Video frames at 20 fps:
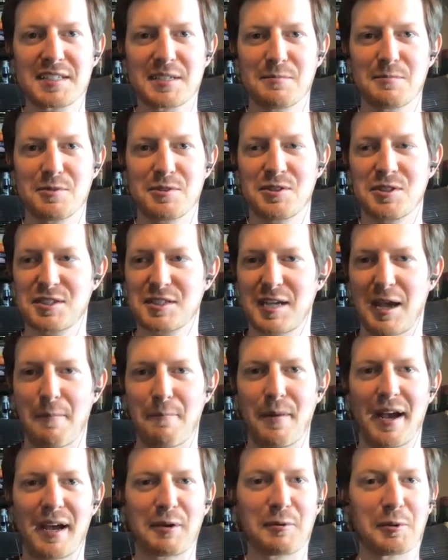I just got
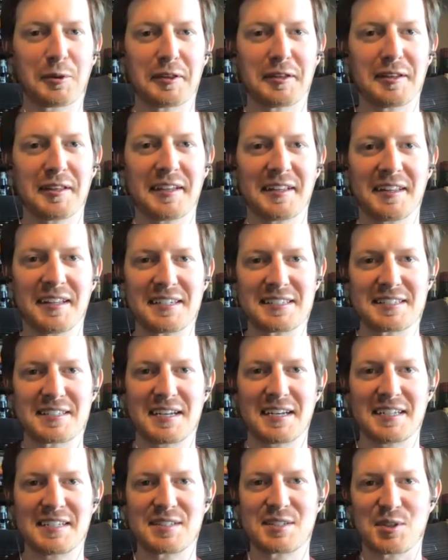back really late last
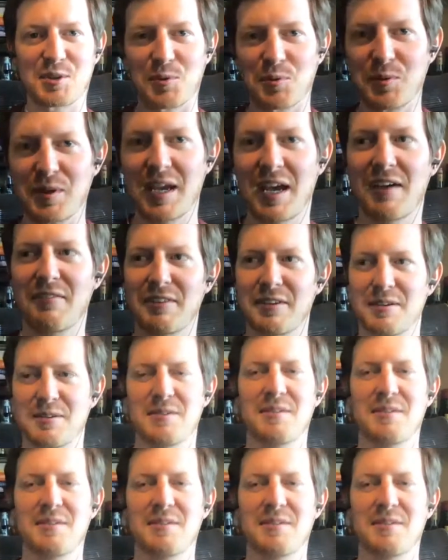night, so we haven't